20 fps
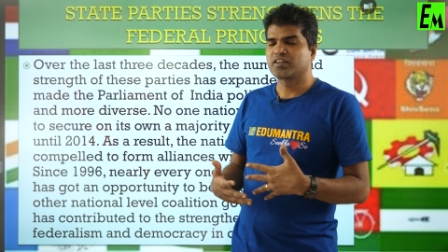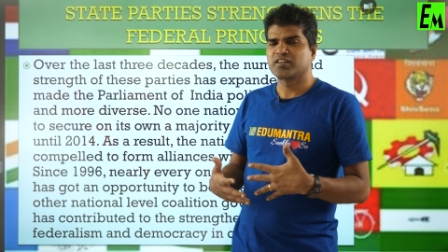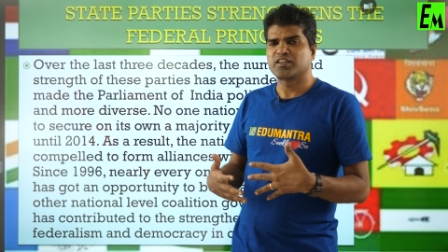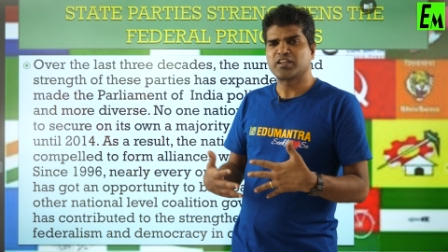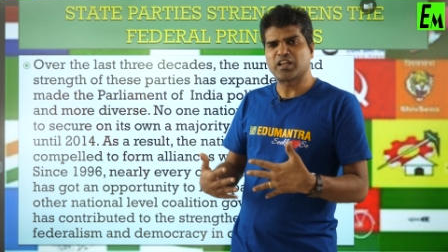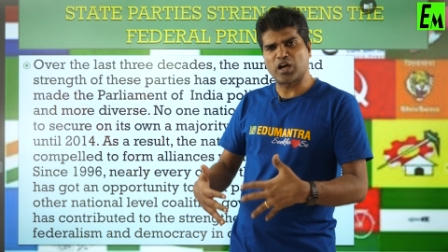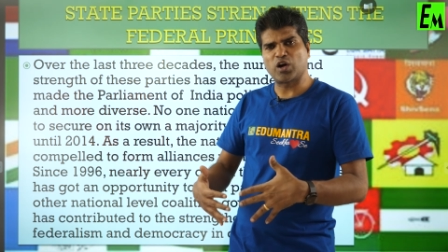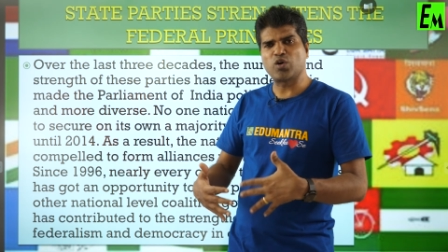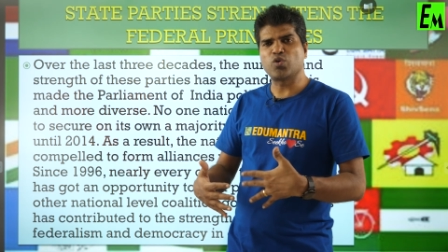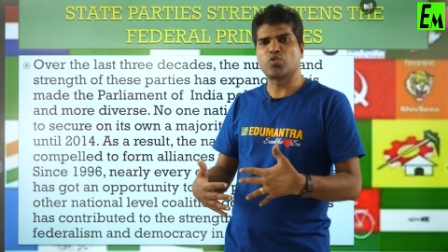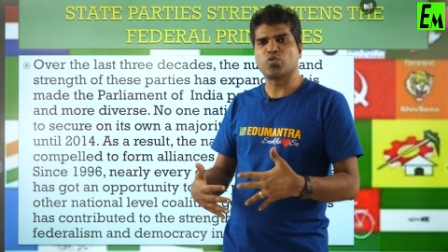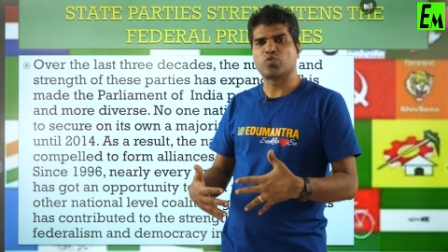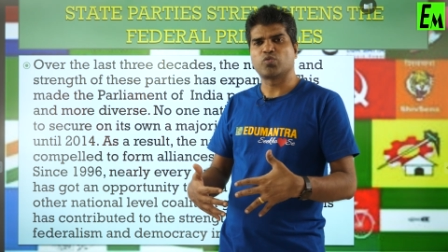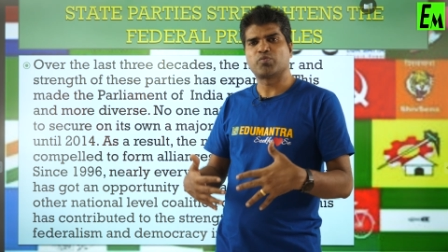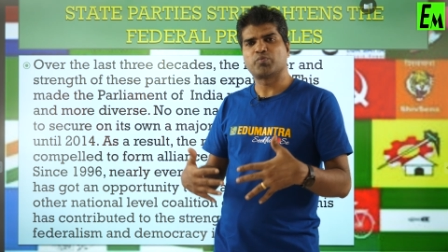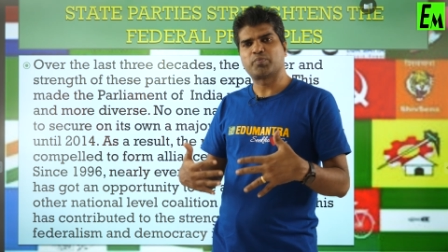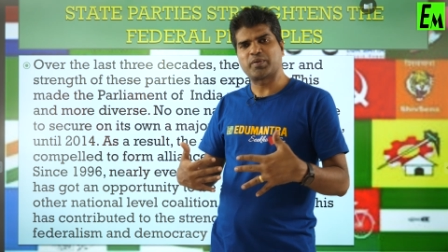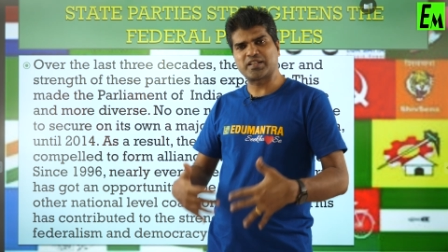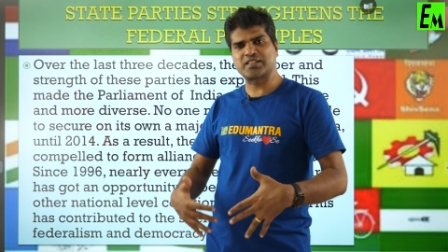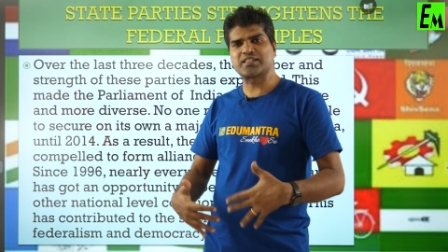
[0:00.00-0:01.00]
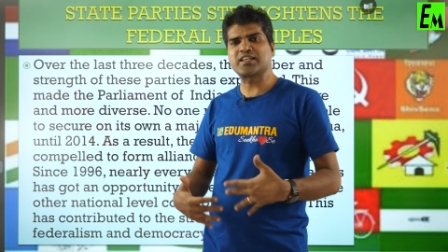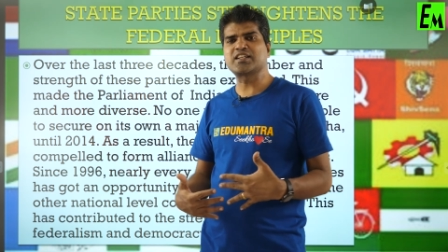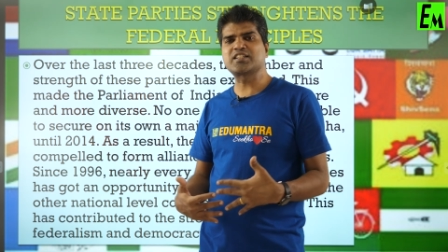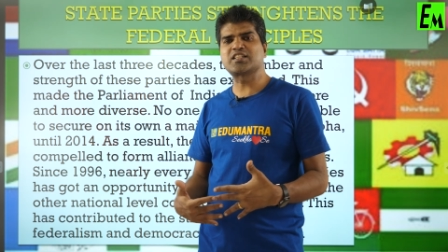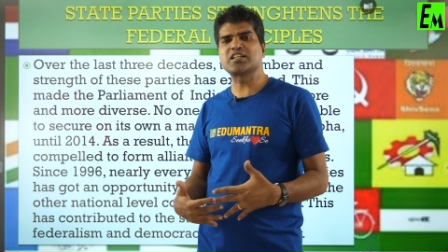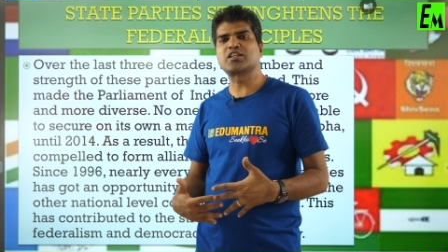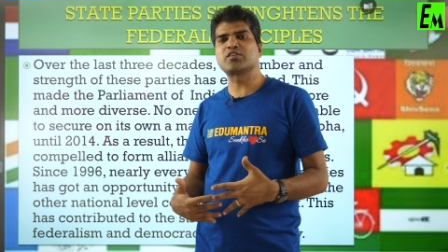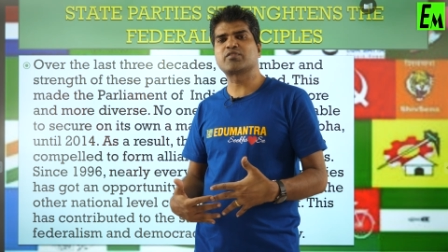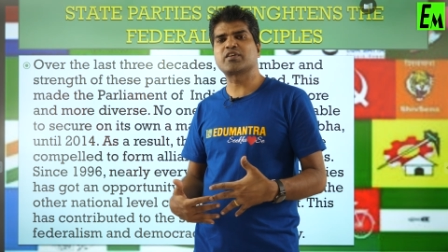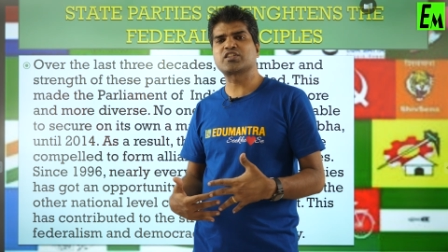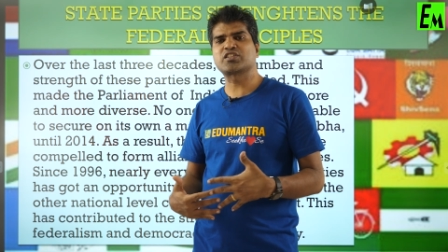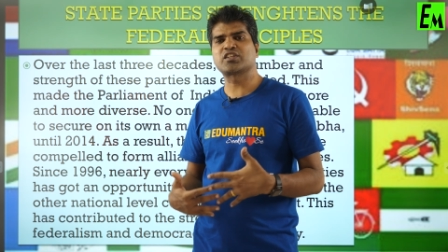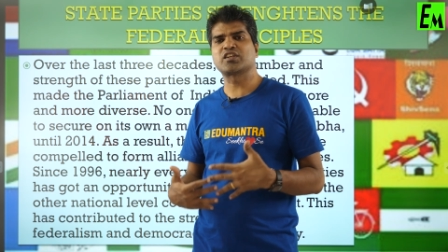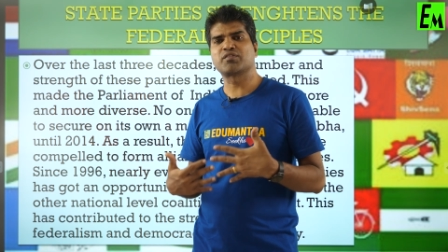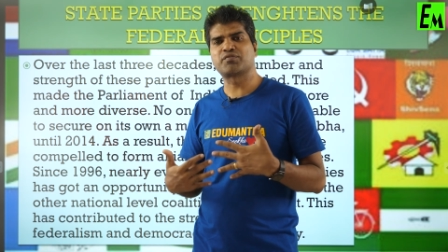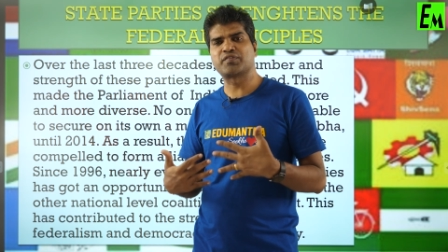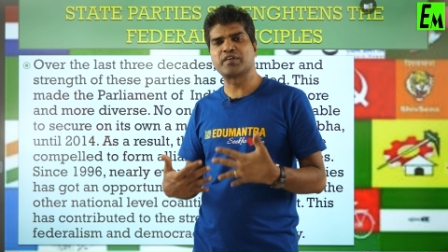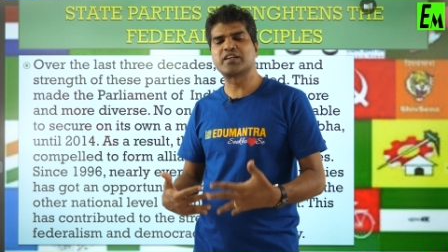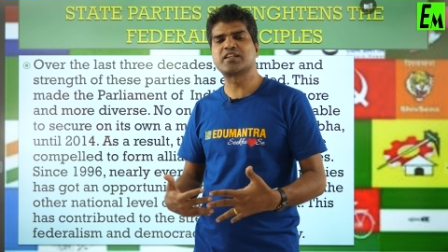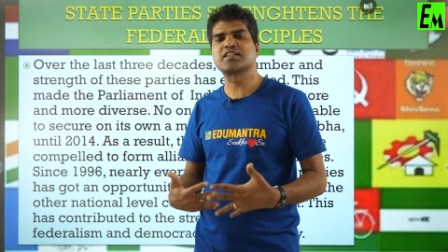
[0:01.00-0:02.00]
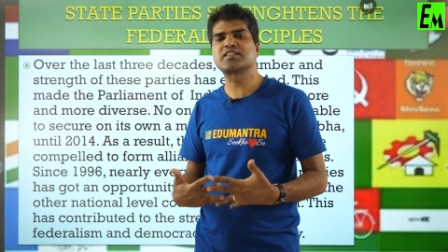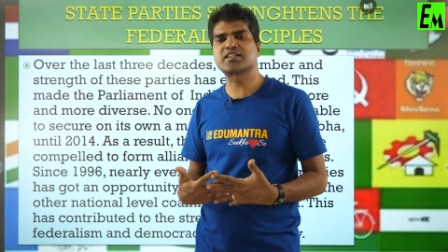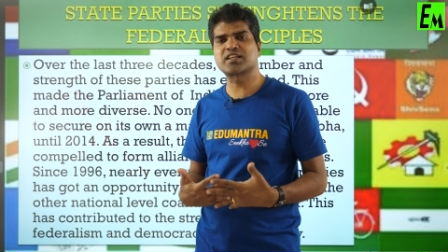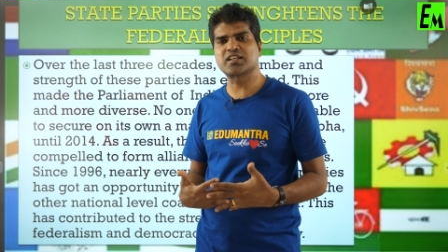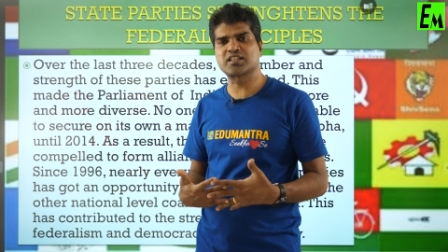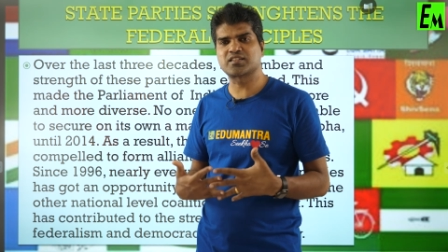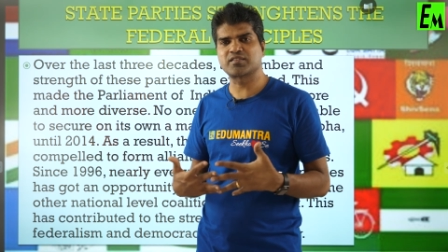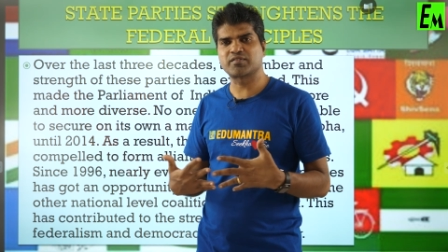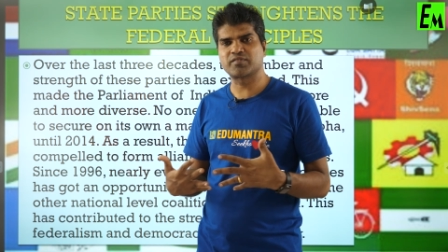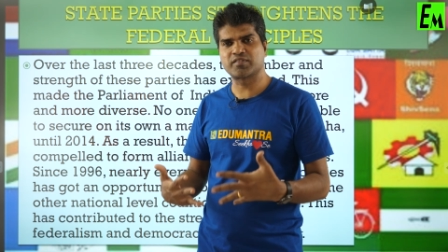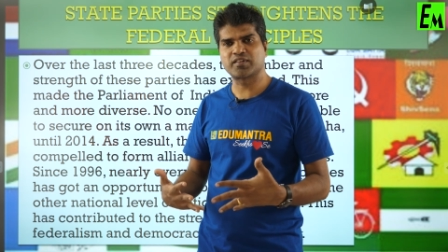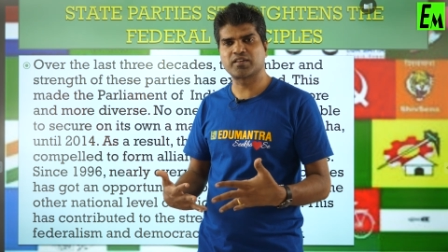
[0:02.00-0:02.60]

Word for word: now, present situation if we discuss,